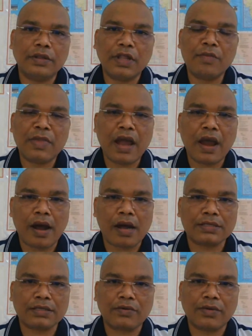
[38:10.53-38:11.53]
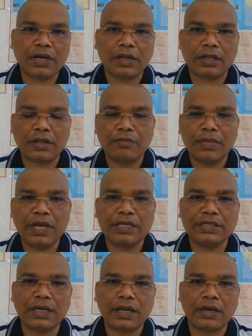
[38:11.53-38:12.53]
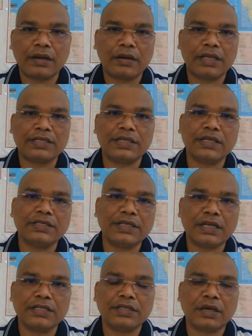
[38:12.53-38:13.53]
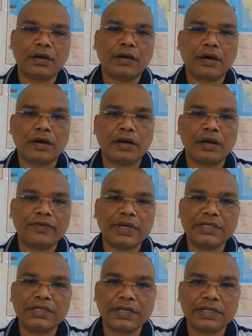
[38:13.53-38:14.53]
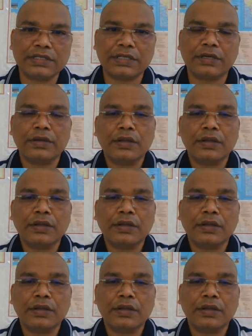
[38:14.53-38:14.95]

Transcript: they may ask what are the major distinctions or differences